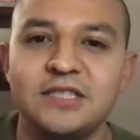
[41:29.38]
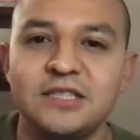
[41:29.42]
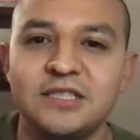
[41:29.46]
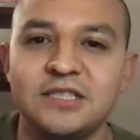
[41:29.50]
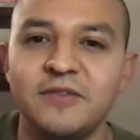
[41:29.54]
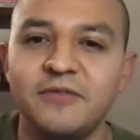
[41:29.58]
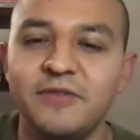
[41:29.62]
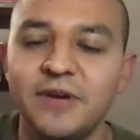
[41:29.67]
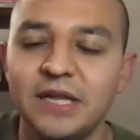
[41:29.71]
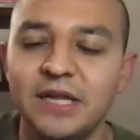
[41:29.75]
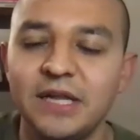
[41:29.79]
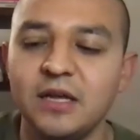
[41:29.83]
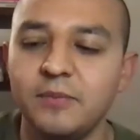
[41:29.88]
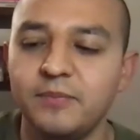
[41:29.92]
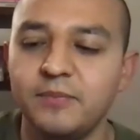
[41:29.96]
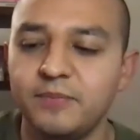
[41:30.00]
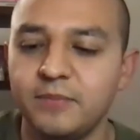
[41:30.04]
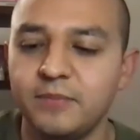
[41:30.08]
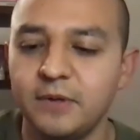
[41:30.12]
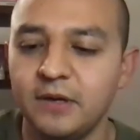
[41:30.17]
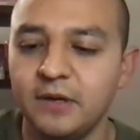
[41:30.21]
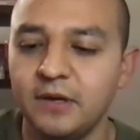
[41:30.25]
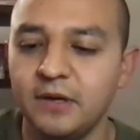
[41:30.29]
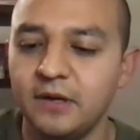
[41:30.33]
develop
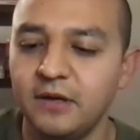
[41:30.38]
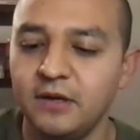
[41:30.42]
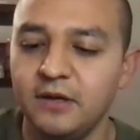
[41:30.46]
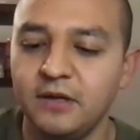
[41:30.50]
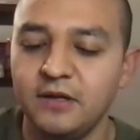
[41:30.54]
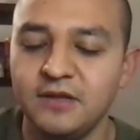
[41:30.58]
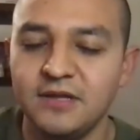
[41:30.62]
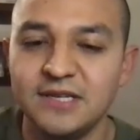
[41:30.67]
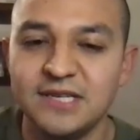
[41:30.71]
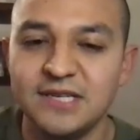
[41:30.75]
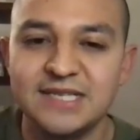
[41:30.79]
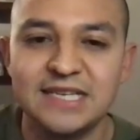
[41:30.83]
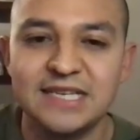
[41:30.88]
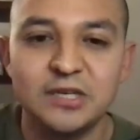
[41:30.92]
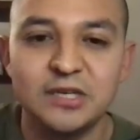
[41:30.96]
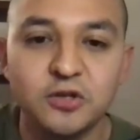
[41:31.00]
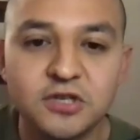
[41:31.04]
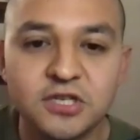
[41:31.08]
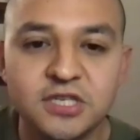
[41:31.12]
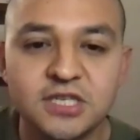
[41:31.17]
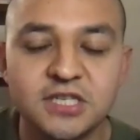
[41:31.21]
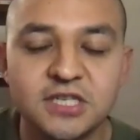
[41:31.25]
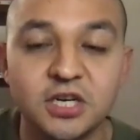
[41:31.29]
uh, the skills